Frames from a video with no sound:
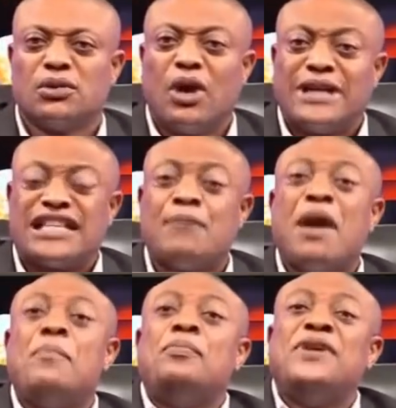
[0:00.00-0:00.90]
Or there's a
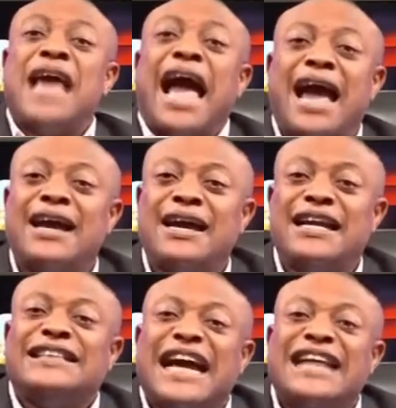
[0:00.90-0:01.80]
baby
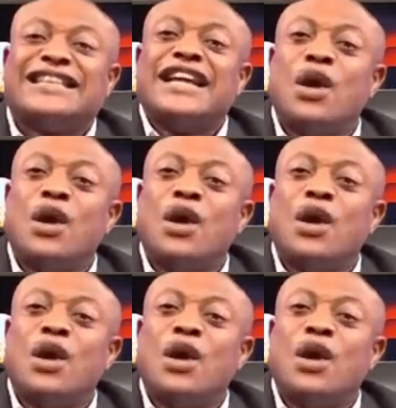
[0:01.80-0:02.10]
entertain the